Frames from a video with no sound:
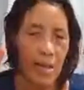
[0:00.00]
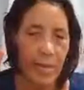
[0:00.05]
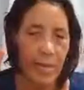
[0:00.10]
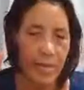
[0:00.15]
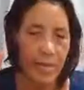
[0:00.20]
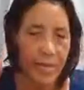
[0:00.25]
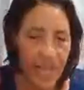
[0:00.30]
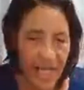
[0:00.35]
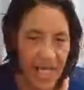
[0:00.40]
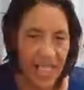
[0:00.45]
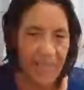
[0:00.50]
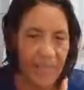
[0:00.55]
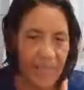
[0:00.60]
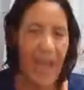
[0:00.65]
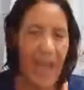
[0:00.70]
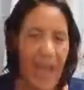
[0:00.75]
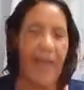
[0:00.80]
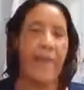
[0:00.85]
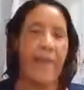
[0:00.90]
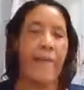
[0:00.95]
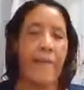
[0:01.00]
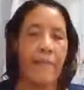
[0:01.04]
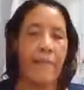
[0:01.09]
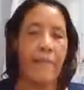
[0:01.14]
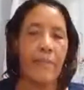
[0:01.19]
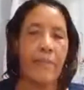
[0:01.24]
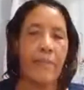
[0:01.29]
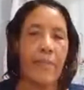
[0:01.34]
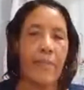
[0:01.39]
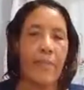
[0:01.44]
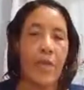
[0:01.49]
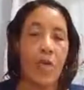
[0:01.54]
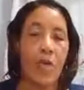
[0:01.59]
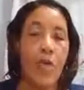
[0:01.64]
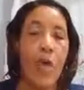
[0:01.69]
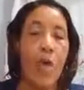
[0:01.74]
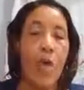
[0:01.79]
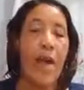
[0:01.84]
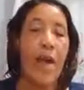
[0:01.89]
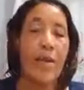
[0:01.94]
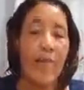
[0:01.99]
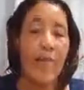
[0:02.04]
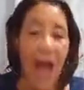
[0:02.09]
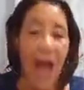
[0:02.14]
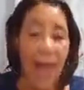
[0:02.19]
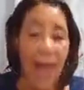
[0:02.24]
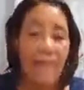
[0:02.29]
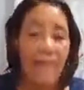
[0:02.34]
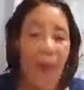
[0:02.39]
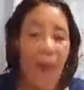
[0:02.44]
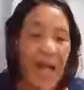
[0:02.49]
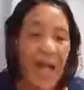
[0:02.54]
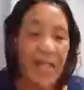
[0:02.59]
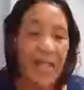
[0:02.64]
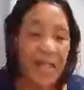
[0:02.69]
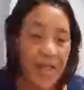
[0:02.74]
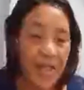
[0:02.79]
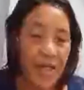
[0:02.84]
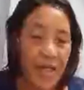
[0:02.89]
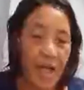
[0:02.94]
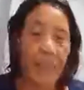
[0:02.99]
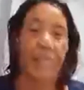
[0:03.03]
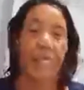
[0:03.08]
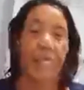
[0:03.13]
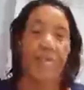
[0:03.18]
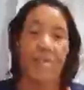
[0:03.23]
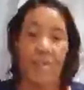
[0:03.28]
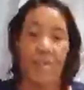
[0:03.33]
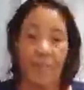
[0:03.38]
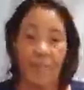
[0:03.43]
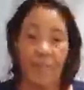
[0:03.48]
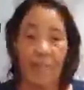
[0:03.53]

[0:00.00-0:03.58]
These men who are not politicians